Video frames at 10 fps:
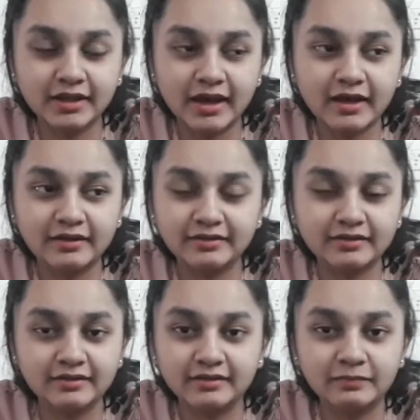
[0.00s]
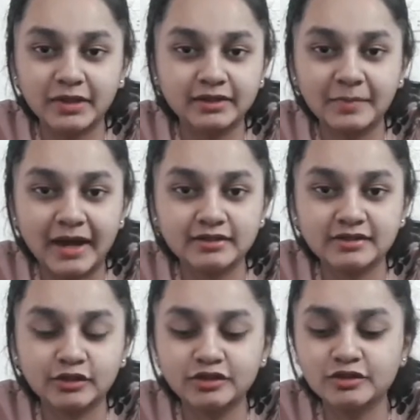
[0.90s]
they have, but the pant
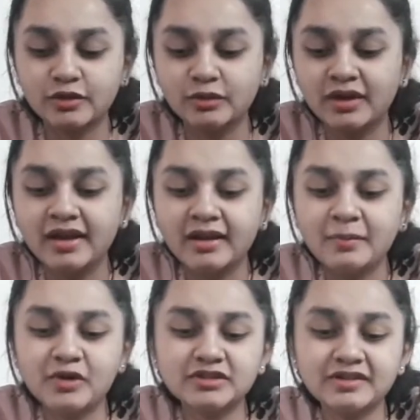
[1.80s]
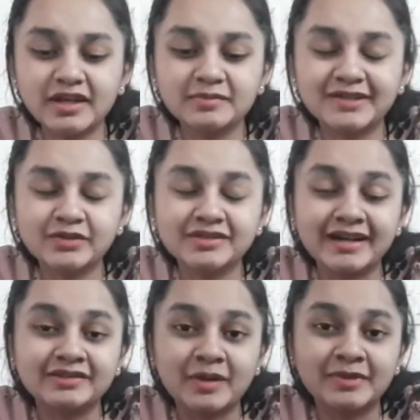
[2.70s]
isn't good. So most of the times they don't
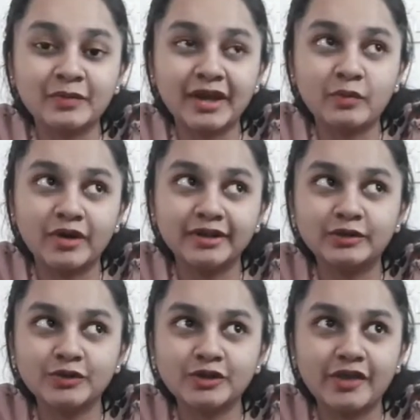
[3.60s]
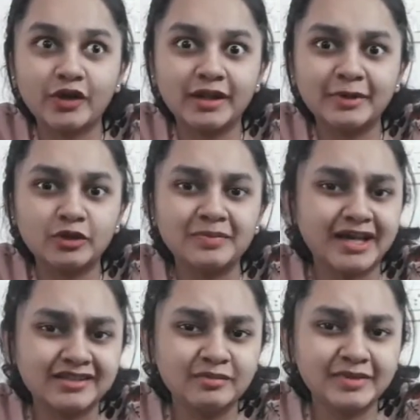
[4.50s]
satisfy me the way I want it to. So I thought let me do it
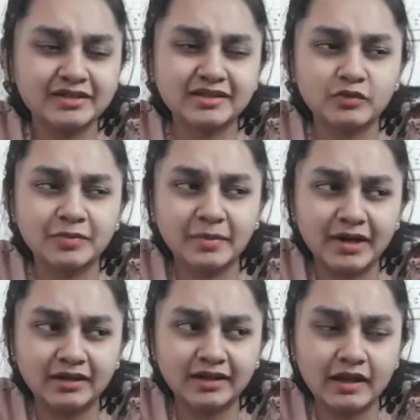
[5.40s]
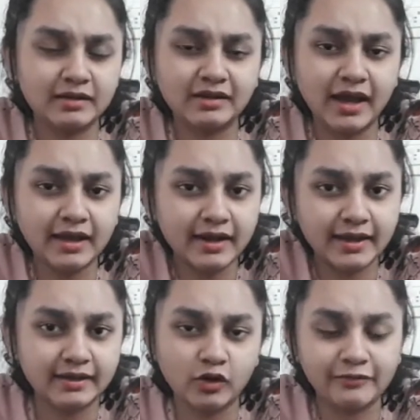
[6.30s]
myself because it would be better, and I'd like
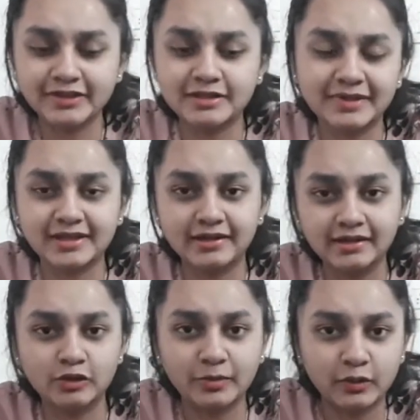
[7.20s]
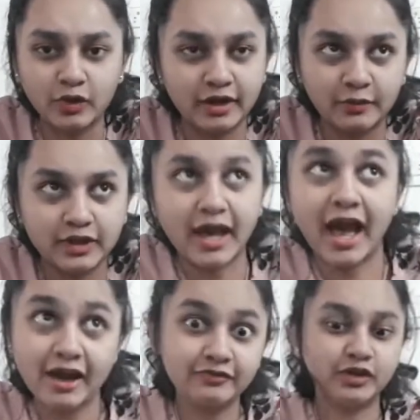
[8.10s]
it obviously because I didn't know what I would
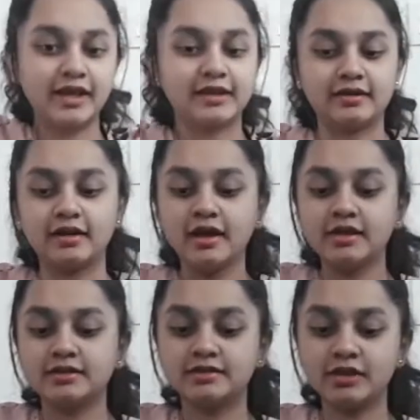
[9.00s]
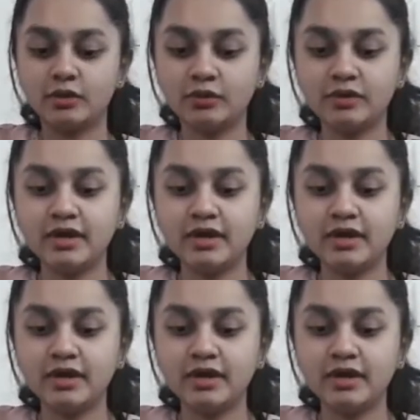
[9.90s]
have to like it. So